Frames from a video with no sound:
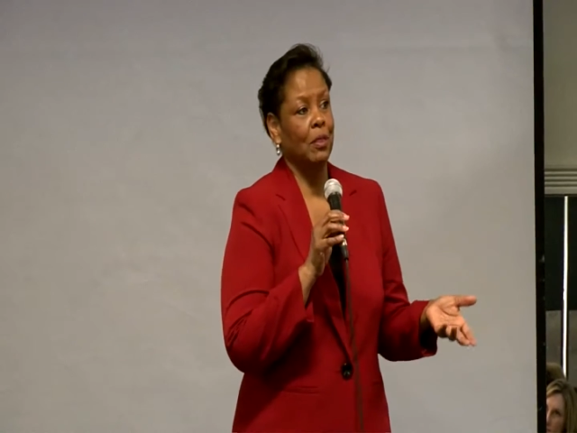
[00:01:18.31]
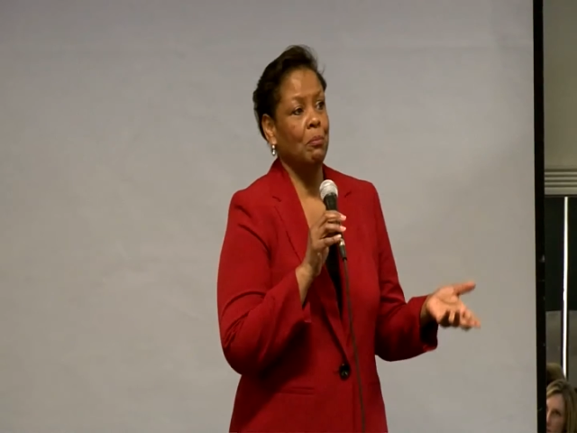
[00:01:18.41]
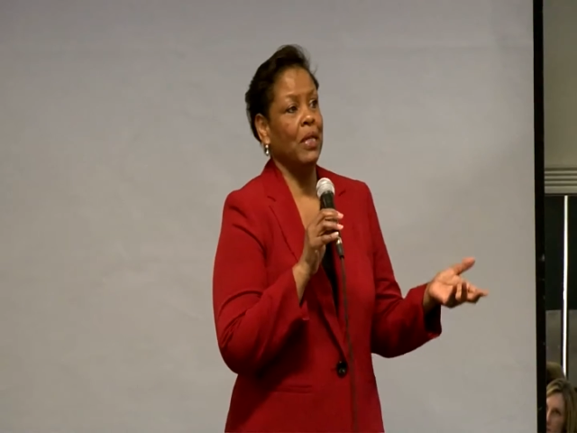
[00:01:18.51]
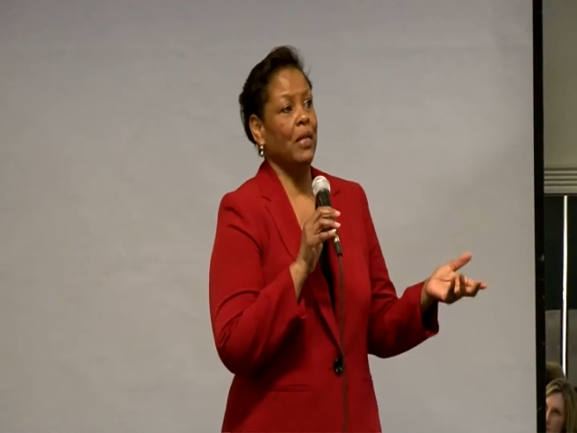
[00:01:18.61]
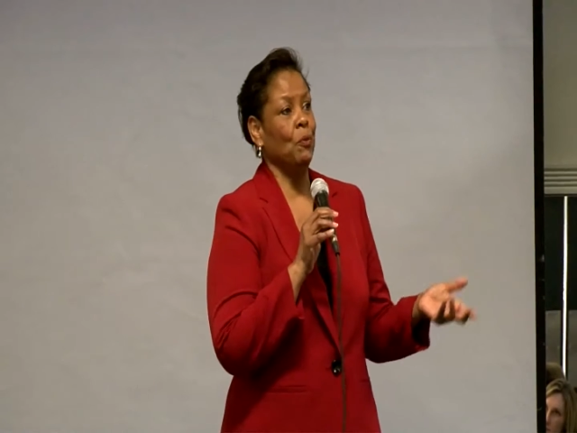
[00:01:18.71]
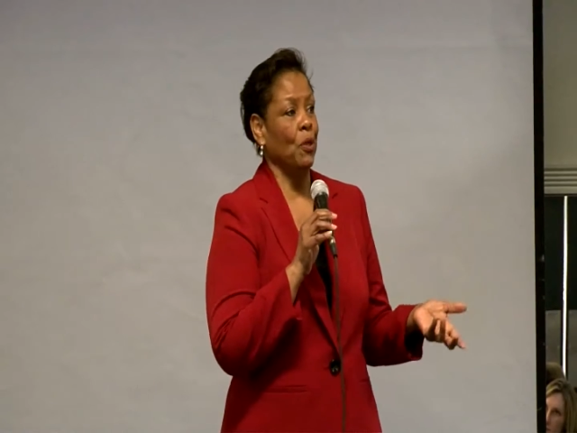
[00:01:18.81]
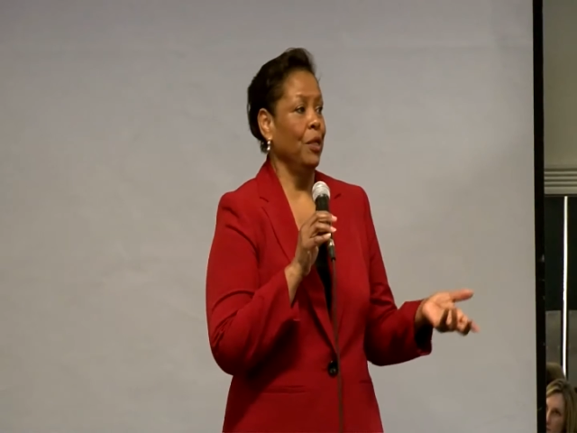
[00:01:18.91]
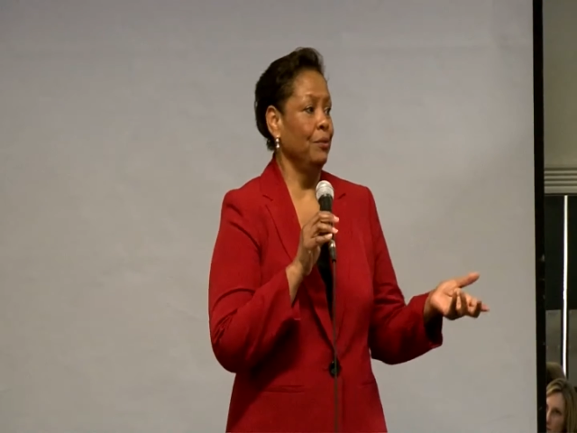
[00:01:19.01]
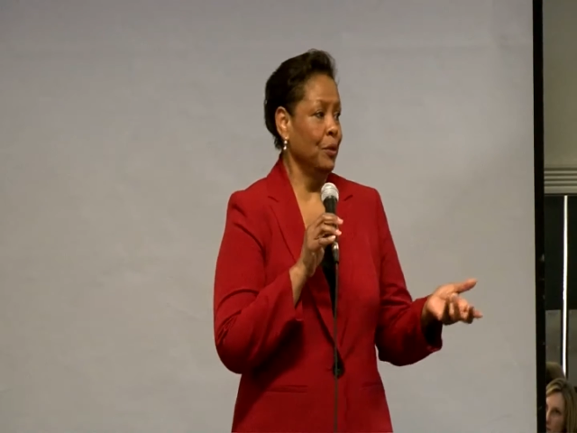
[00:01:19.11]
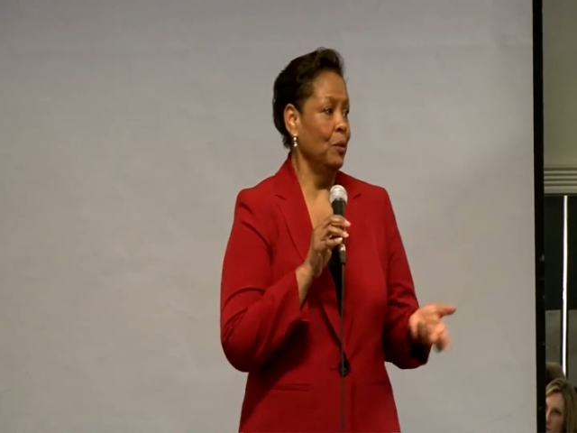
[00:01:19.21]
the mean
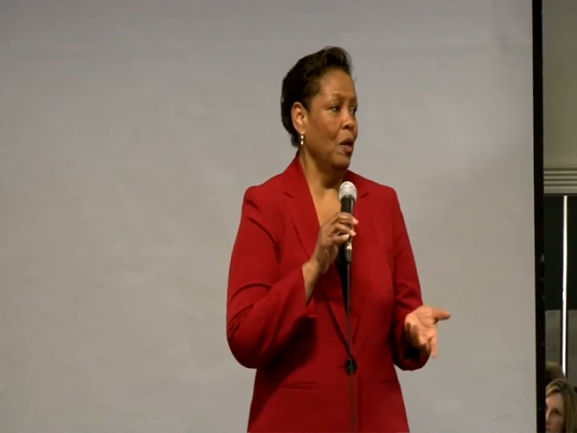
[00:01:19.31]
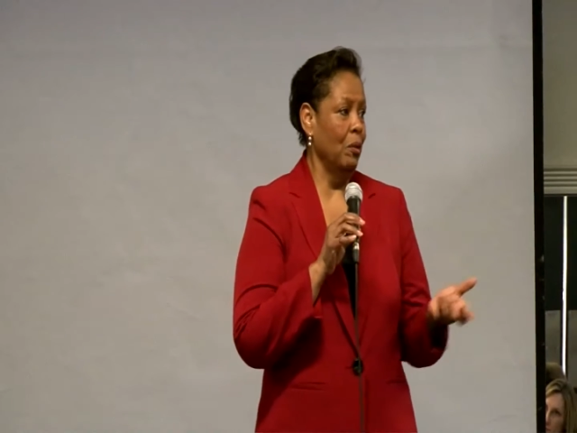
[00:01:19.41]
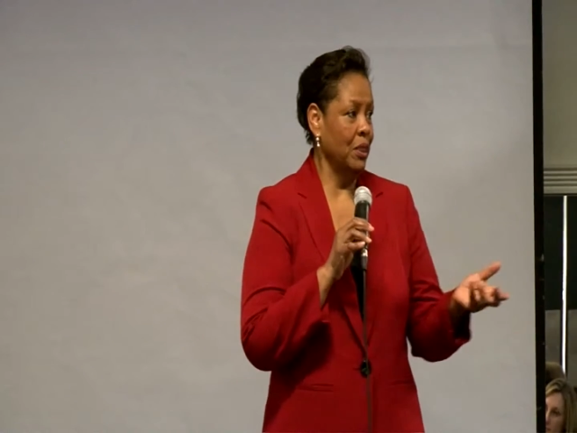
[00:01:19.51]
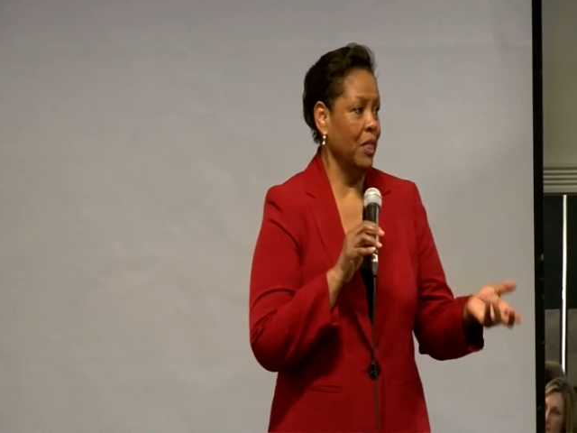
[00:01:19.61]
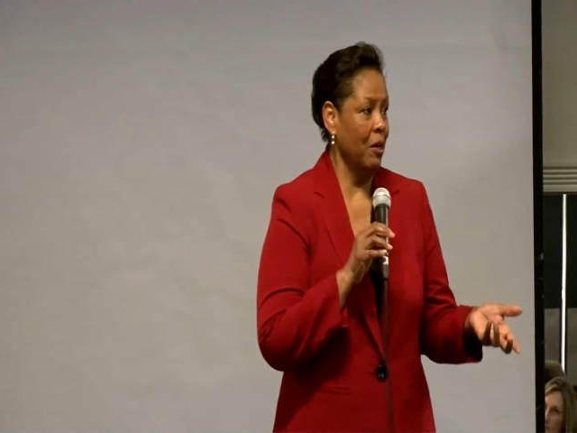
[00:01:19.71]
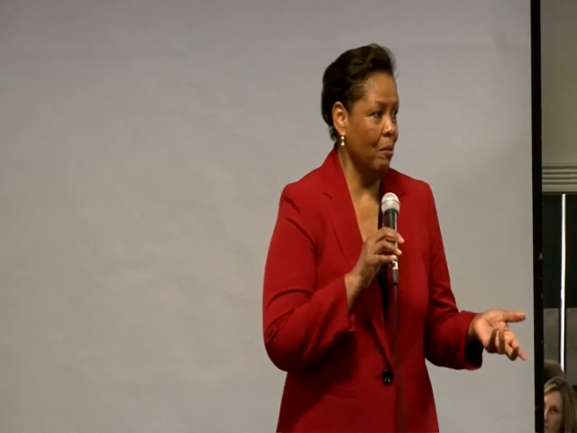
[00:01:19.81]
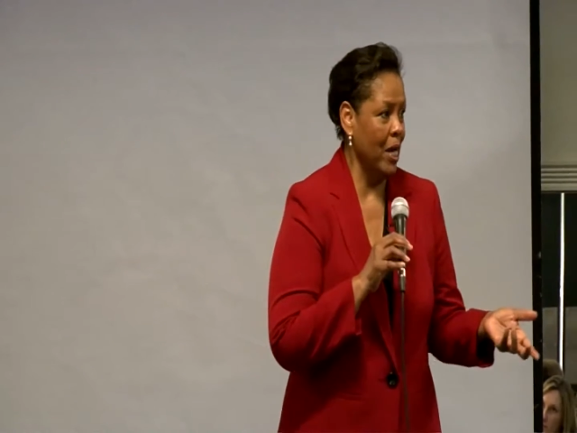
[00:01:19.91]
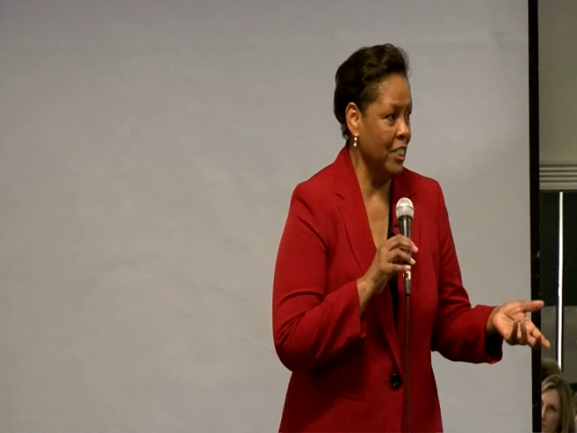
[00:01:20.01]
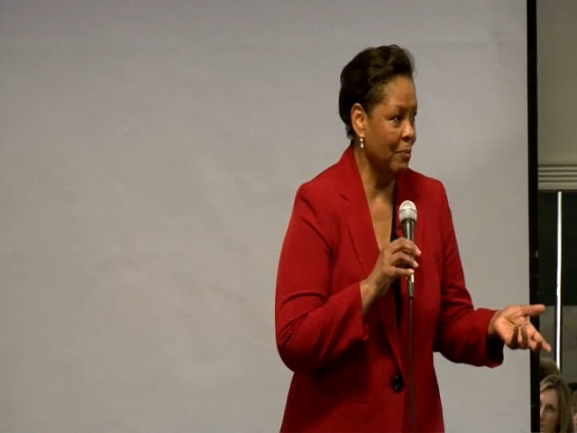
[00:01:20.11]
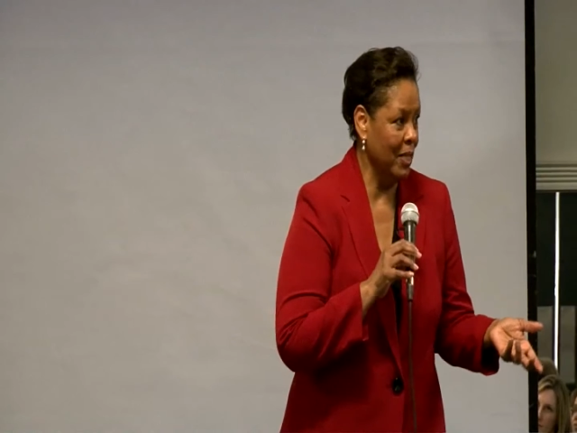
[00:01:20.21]
one who always
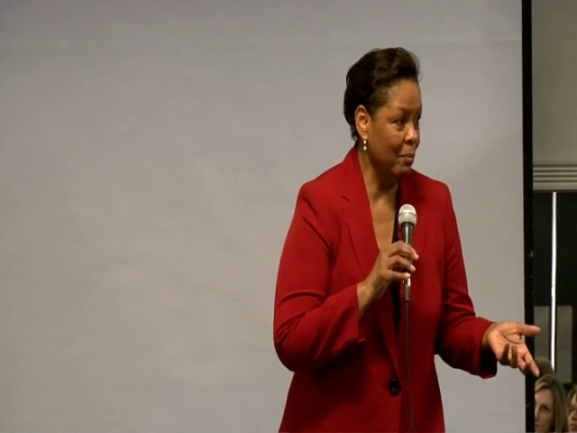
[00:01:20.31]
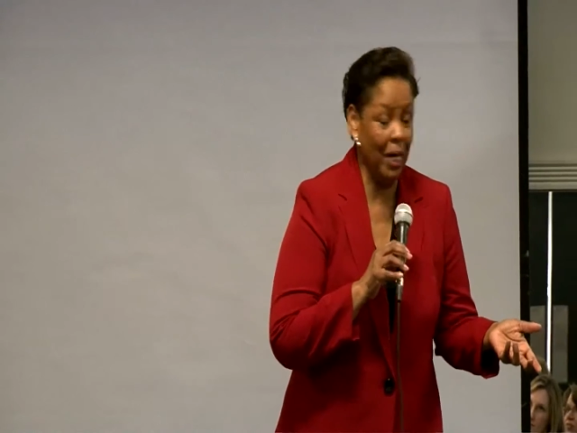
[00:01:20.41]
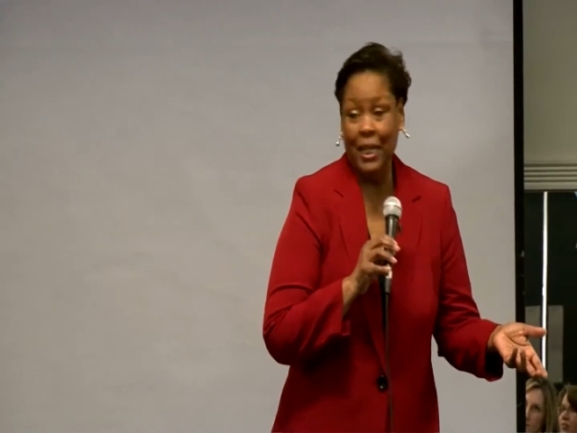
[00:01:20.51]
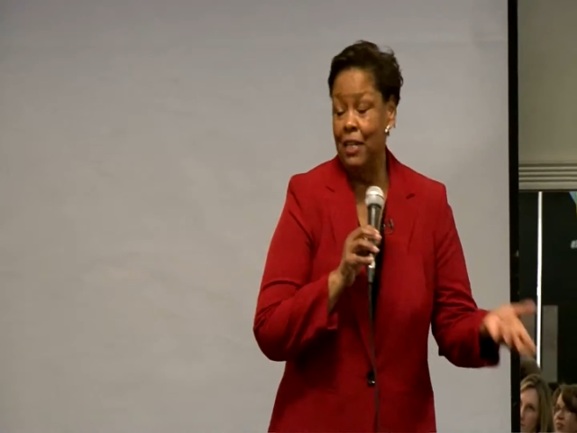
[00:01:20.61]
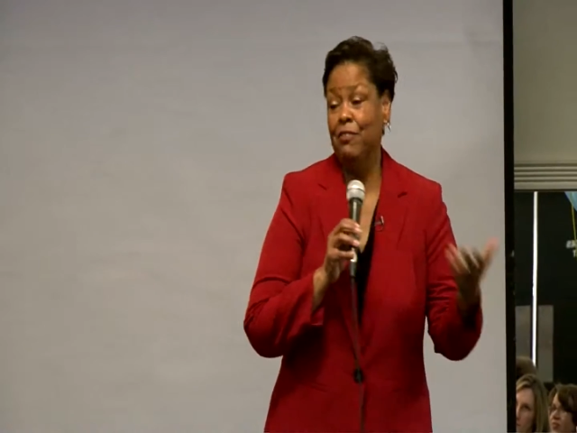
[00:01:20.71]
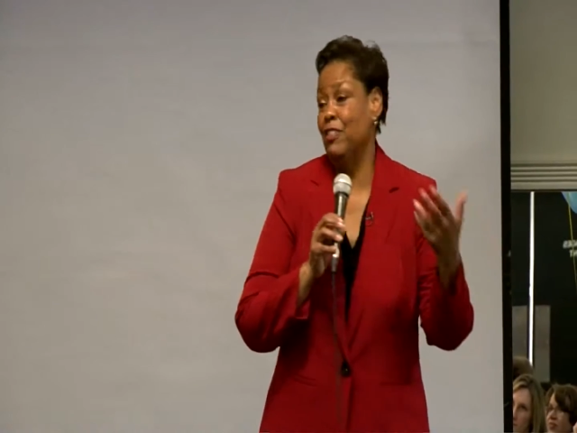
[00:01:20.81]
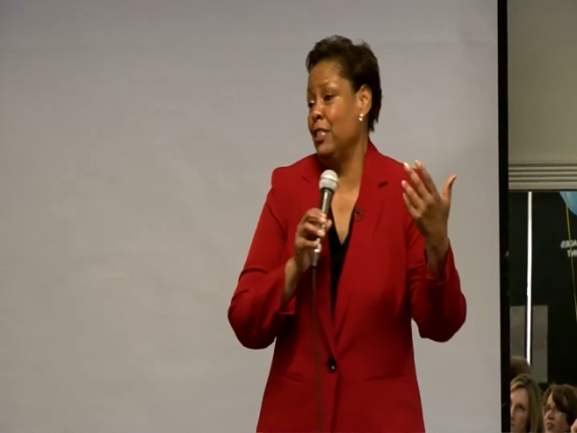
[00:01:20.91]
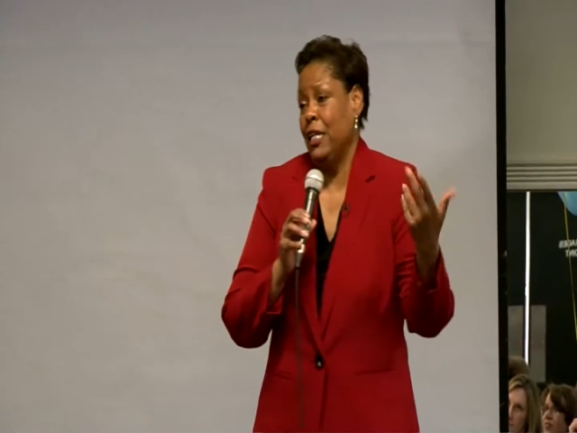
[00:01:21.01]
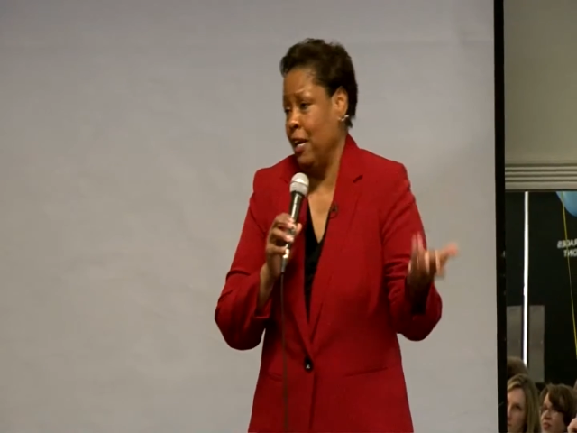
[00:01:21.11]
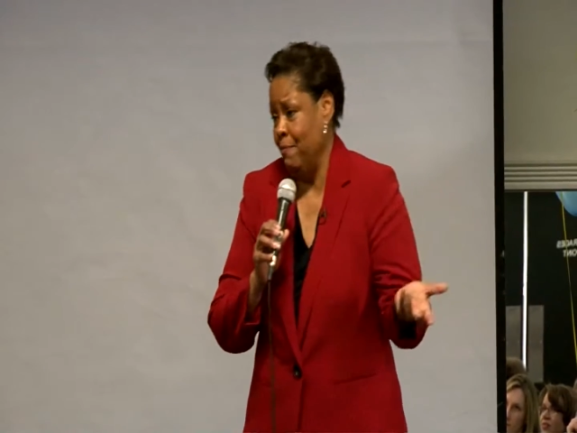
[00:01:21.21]
terrorized me, but he
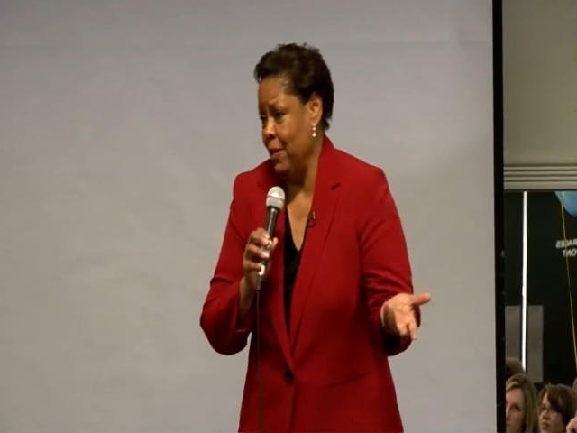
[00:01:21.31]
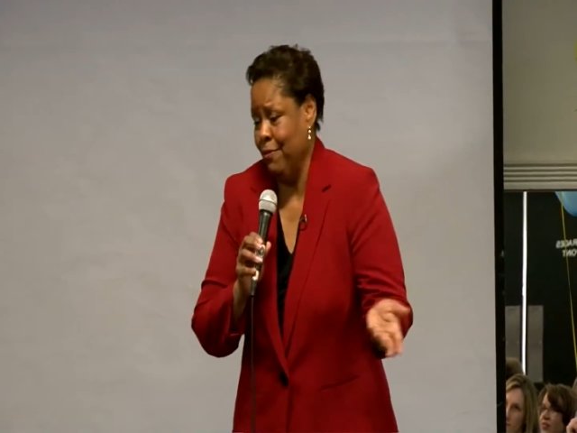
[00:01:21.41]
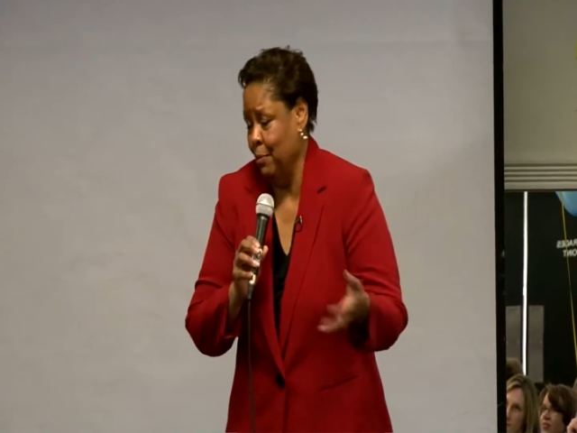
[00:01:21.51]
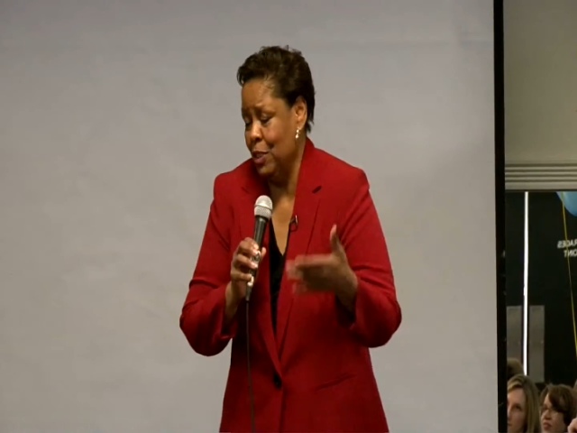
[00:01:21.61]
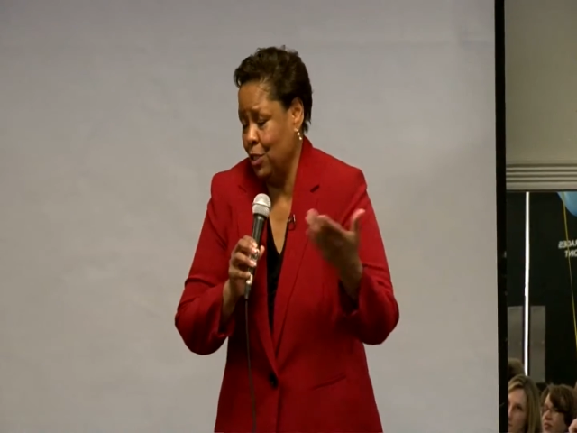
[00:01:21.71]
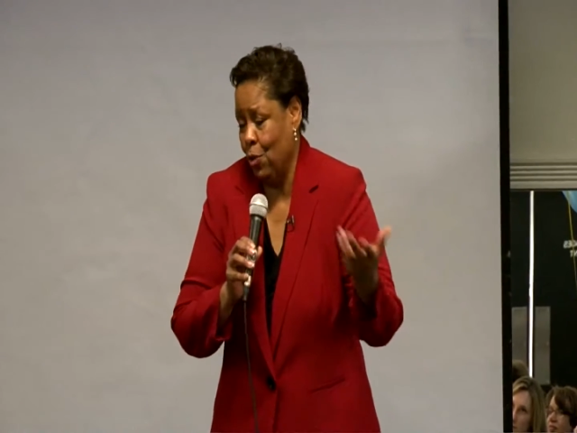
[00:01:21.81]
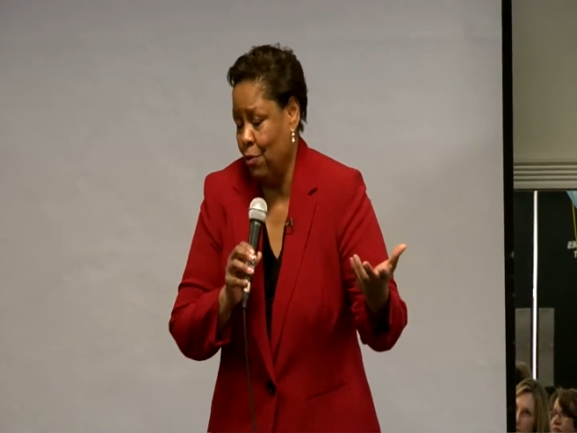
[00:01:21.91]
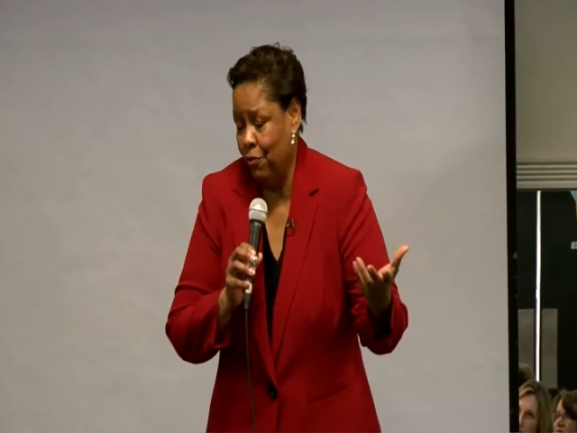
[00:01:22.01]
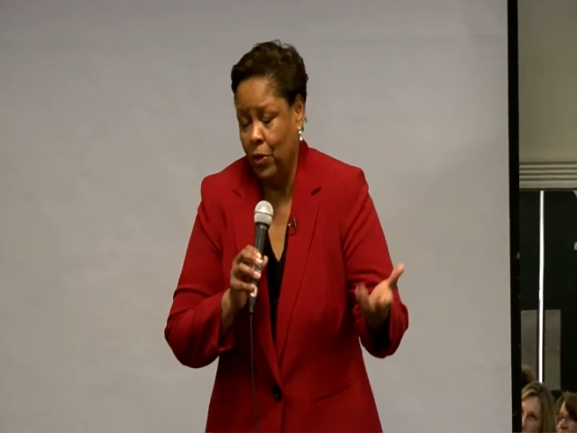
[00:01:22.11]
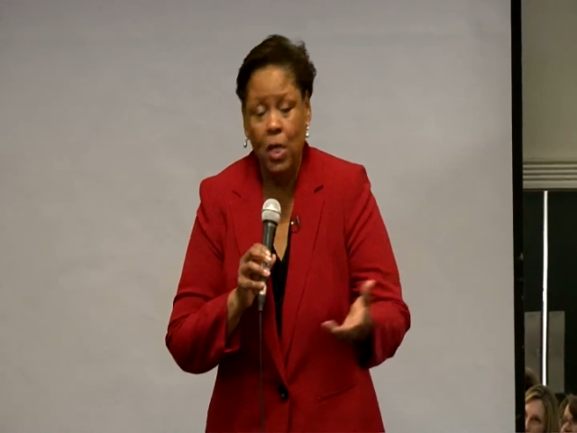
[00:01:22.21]
saved me from the
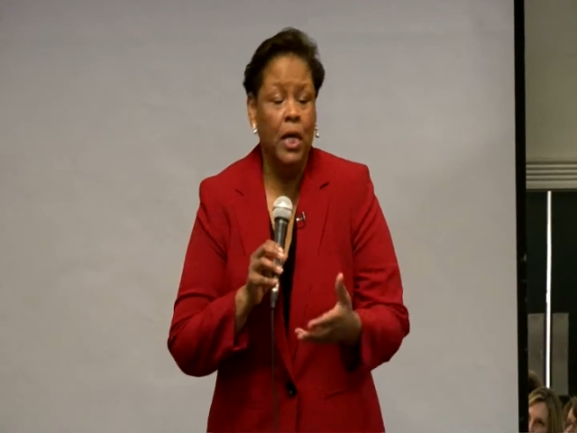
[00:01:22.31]
surf.